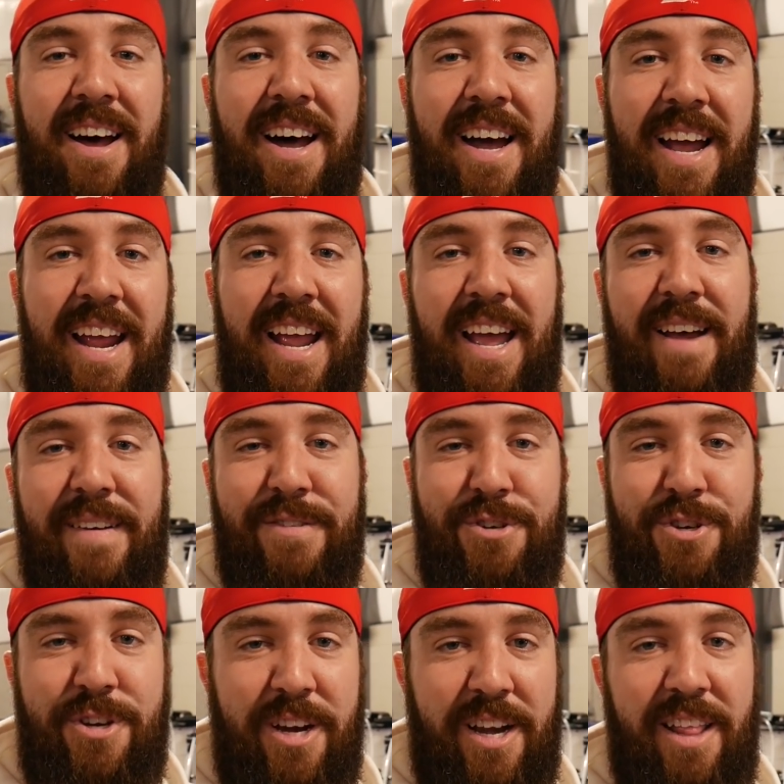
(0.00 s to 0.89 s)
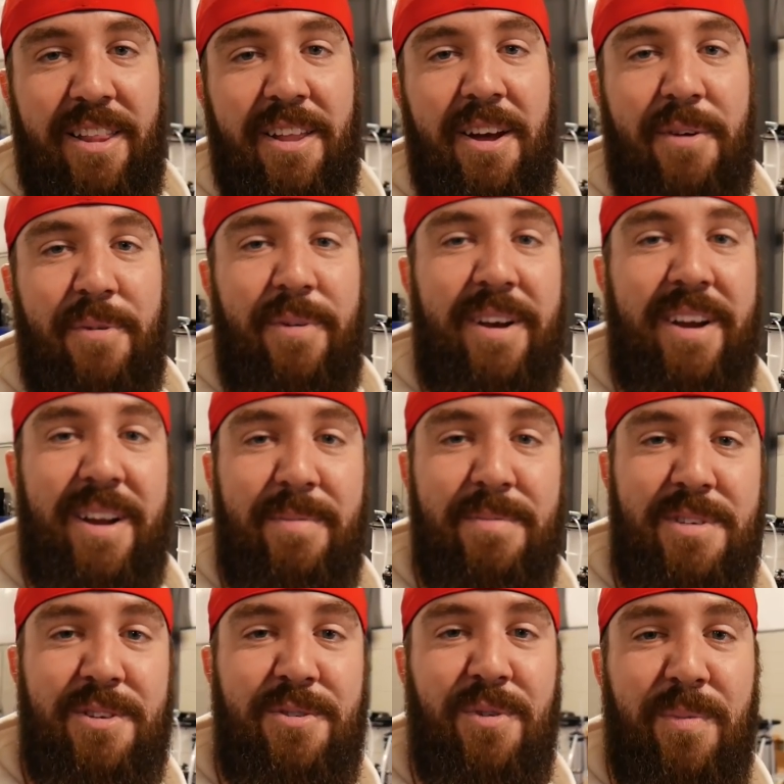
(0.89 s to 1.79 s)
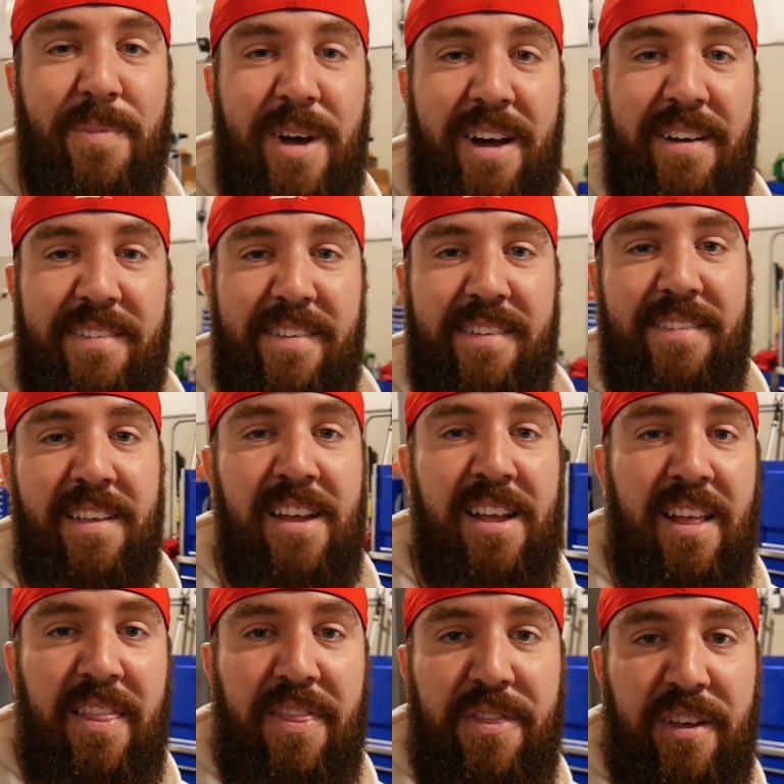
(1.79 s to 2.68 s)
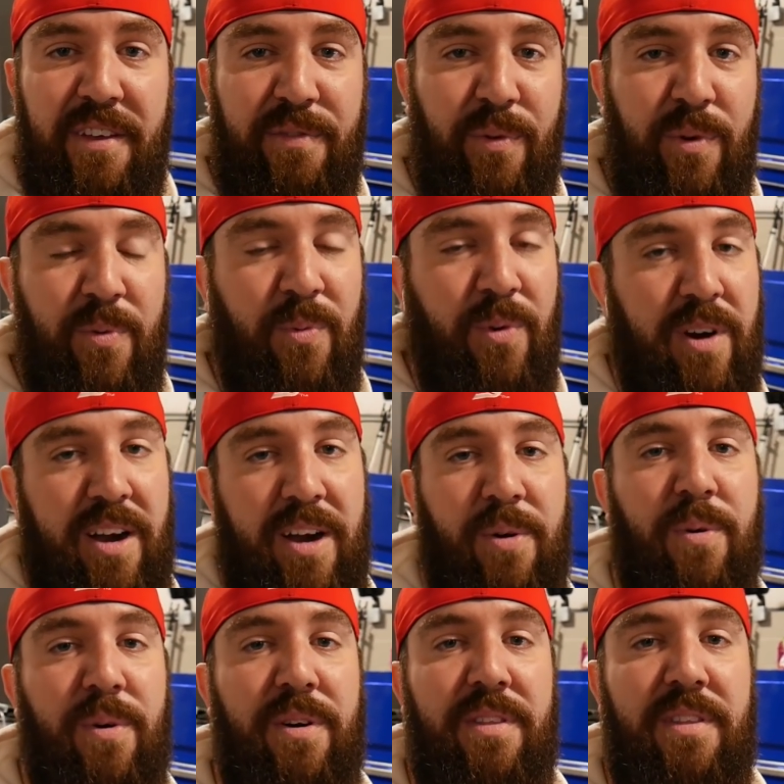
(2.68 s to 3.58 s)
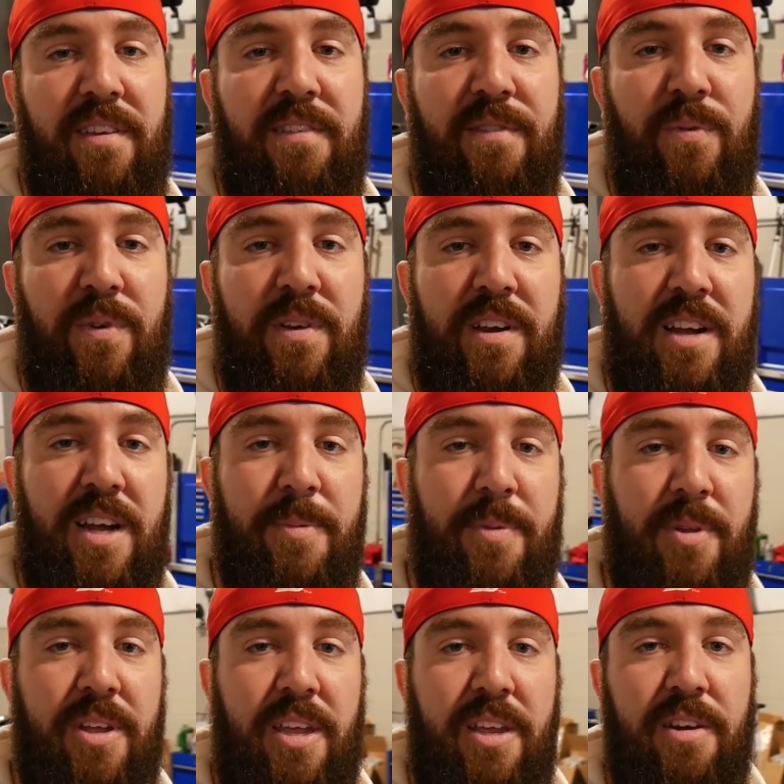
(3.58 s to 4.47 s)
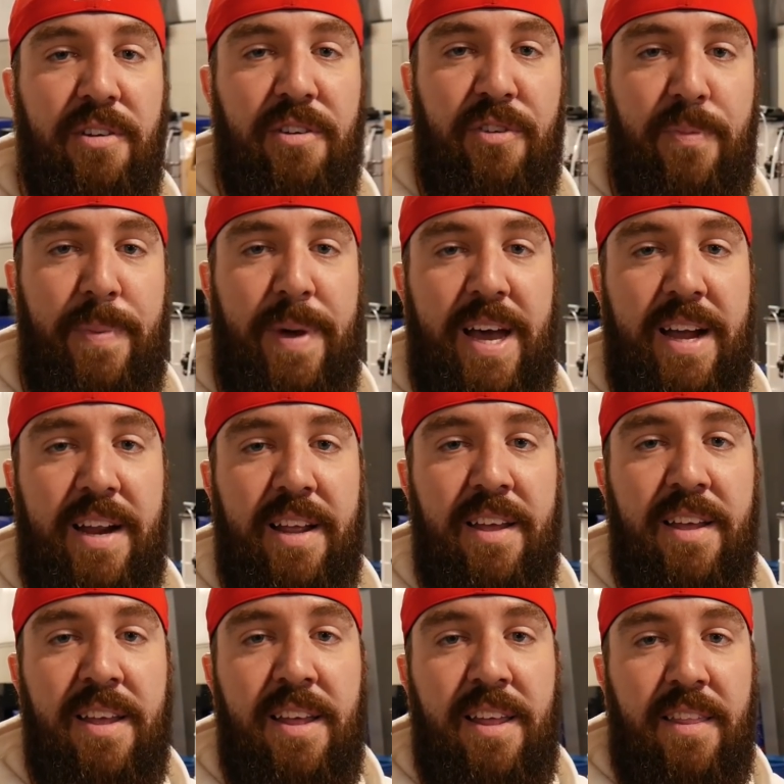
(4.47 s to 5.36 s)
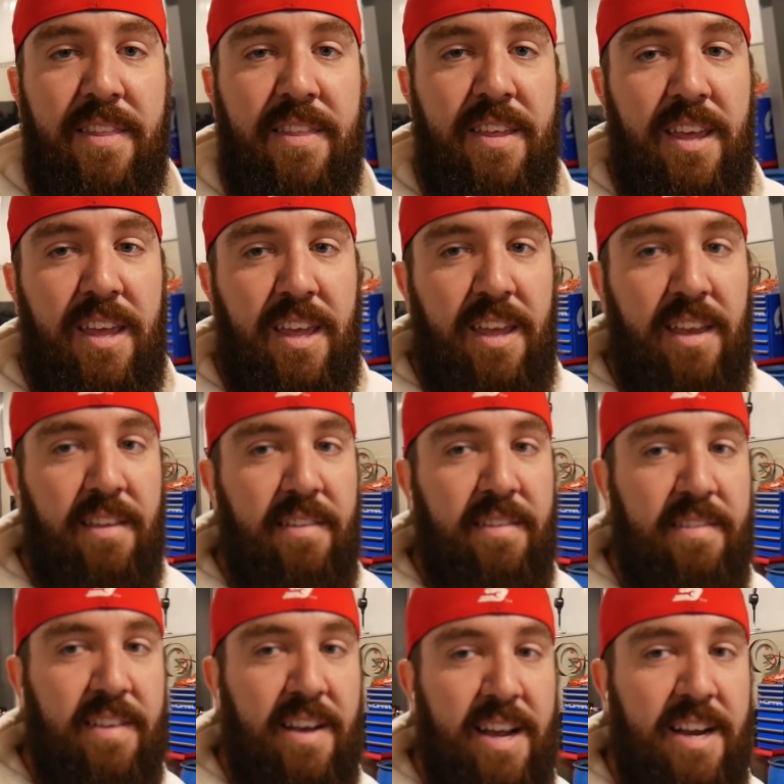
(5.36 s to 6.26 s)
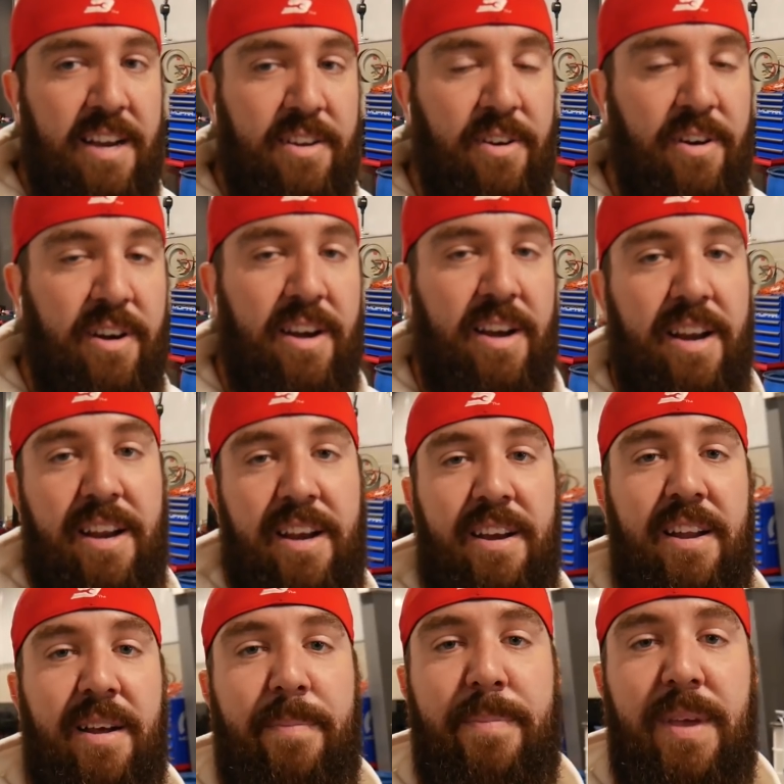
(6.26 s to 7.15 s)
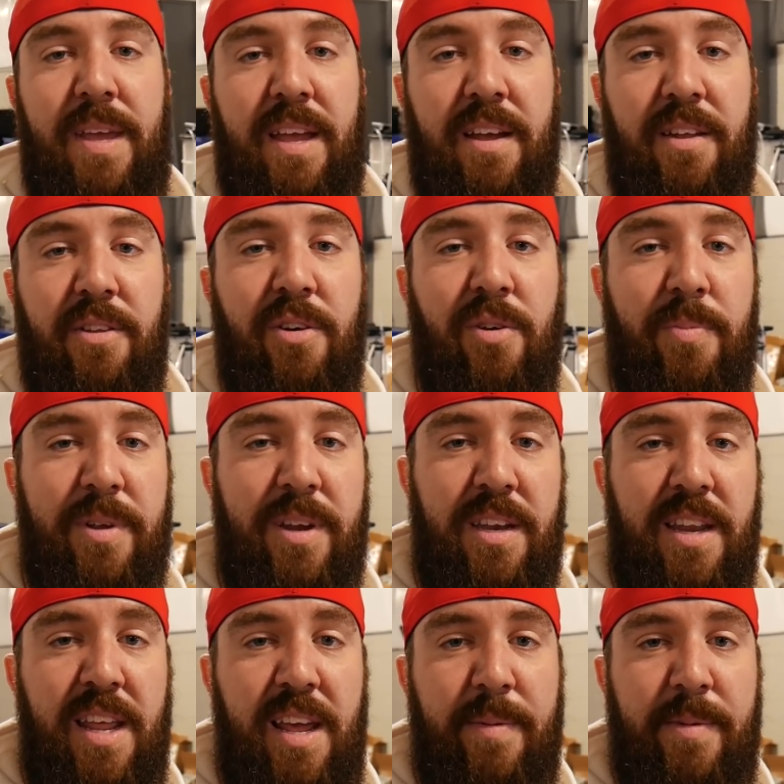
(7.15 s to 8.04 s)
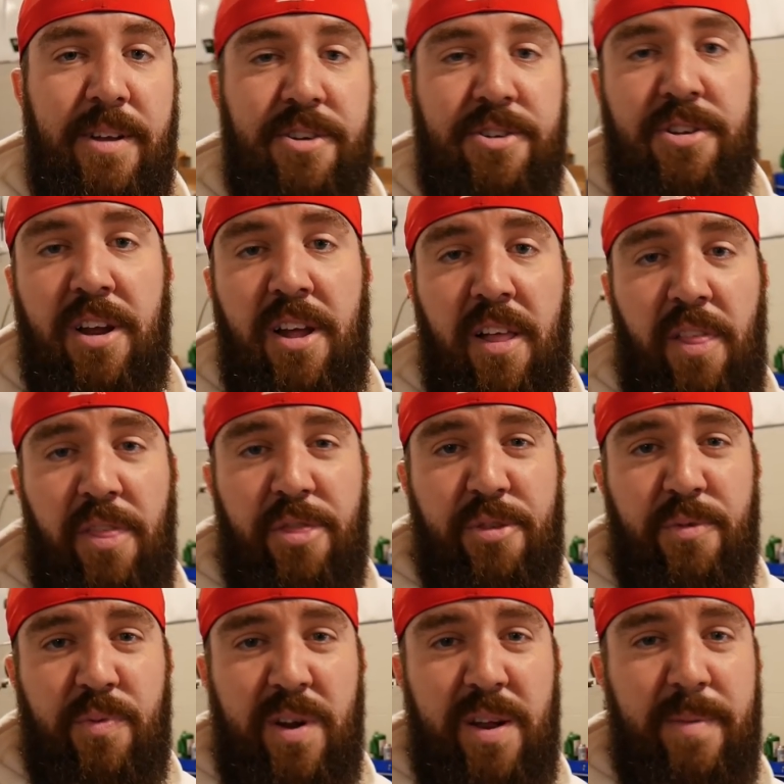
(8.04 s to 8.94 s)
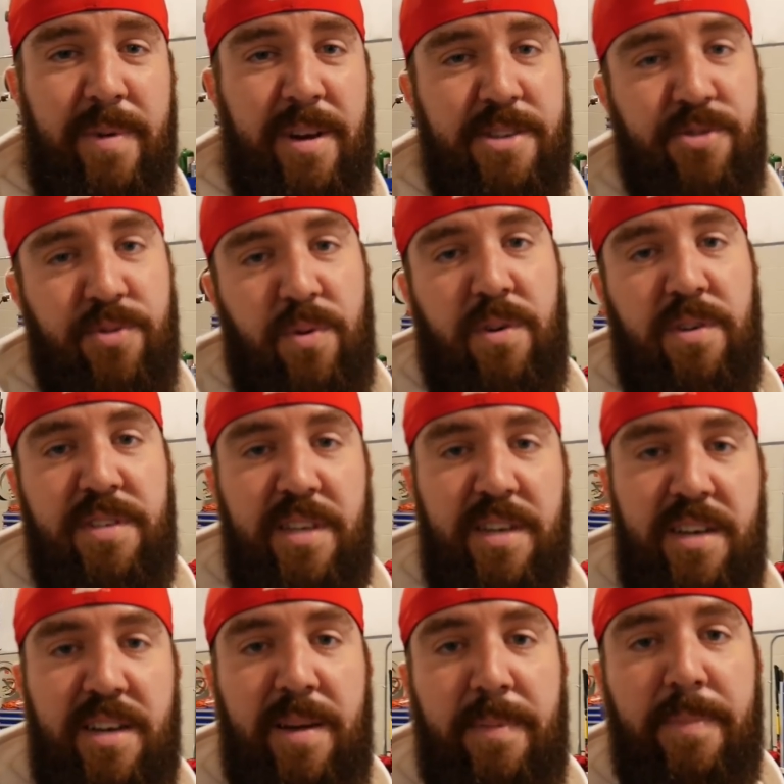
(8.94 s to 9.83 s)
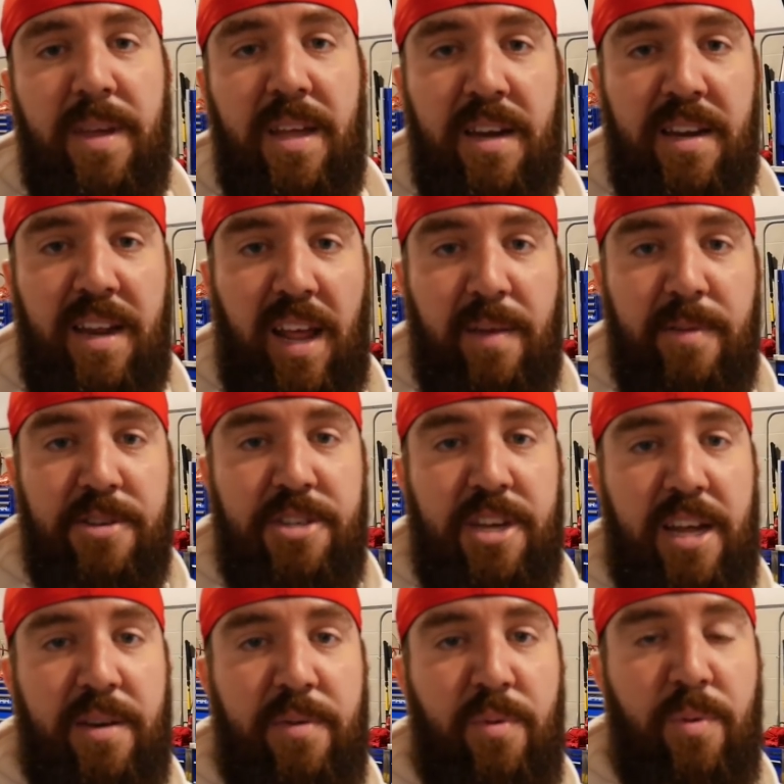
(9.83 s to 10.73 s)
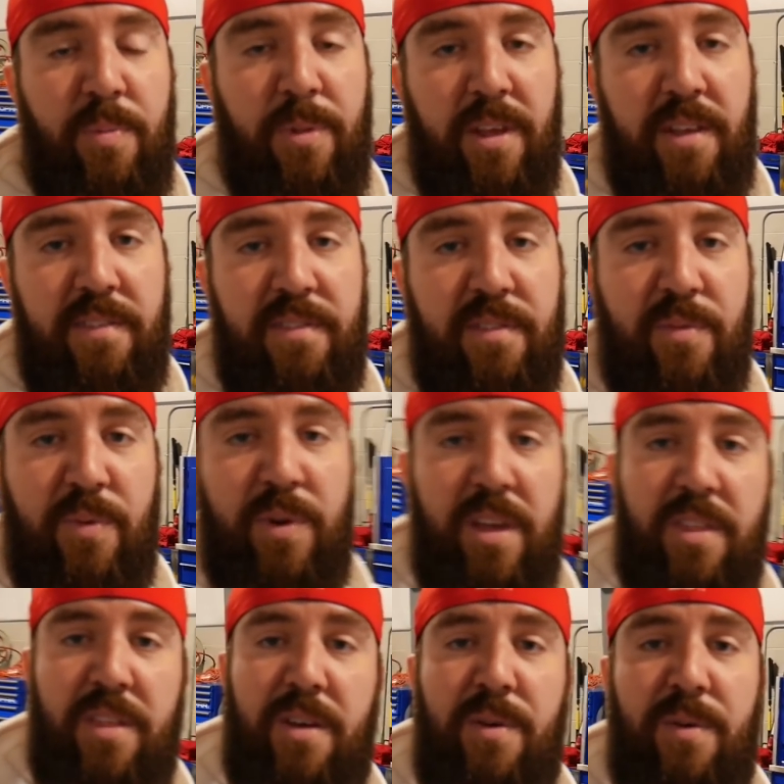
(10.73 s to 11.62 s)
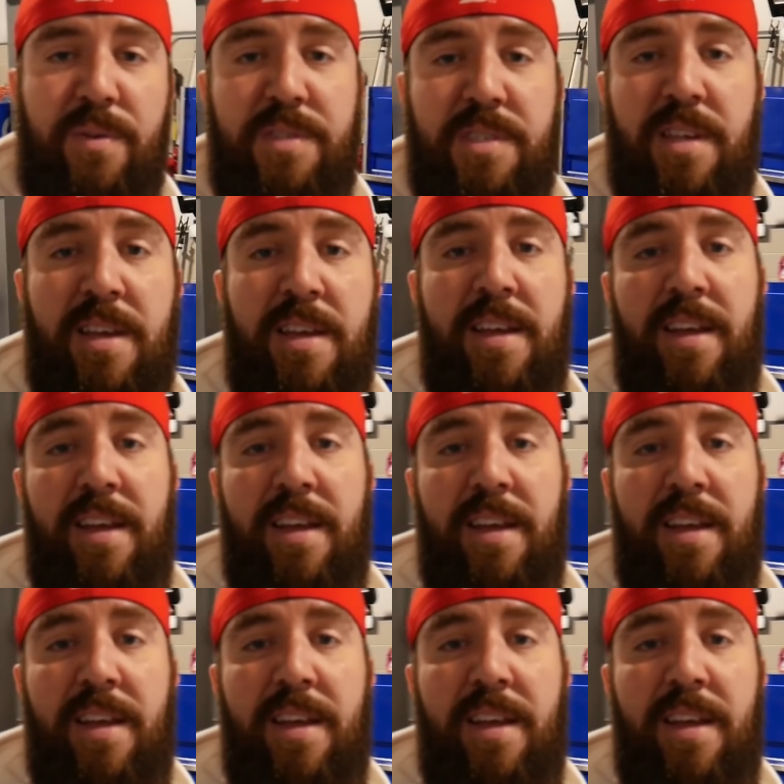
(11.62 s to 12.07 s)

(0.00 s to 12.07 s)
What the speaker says: I have shitty luck when it comes to toolboxes. This one, when I ordered this one a couple of years back, the side cart ended up being a little bit damaged. Three of my drawers ended up being damaged, had to replace three of those.